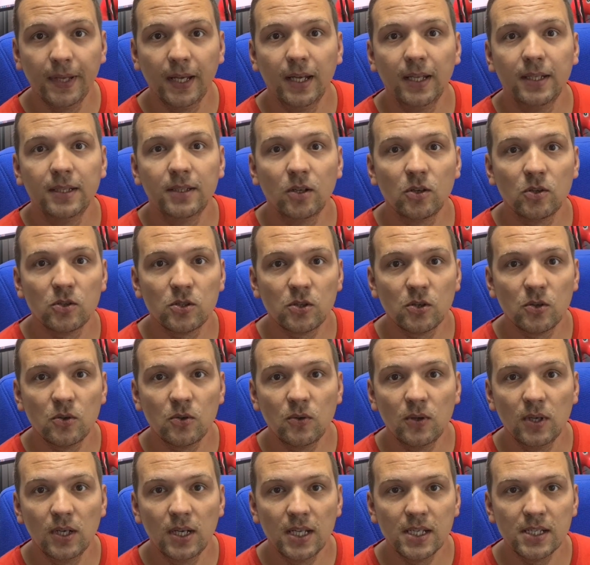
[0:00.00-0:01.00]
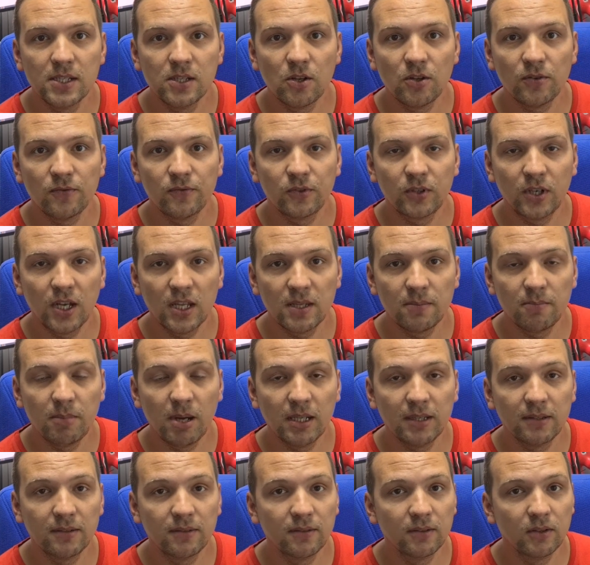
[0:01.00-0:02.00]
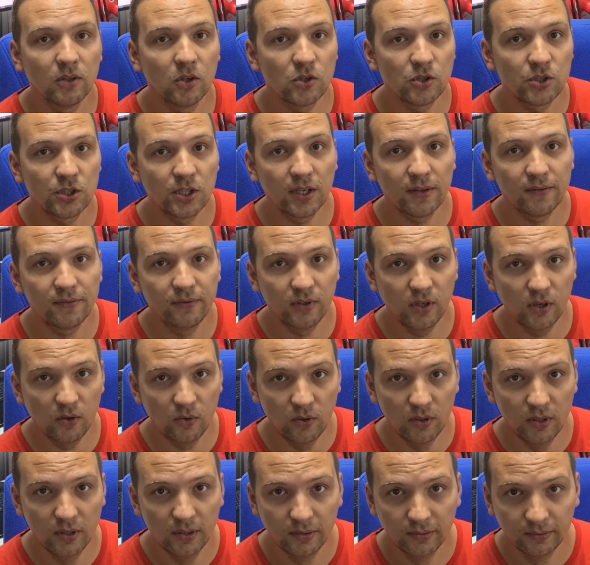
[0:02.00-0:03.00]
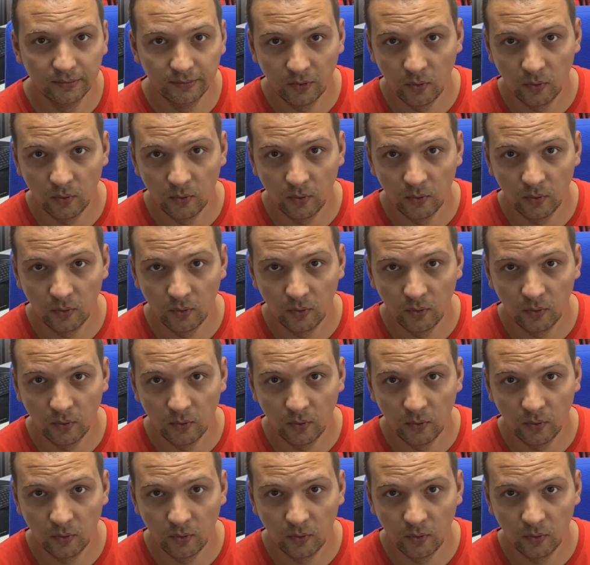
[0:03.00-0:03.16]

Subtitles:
And also, let's not forget about Logitech Flow,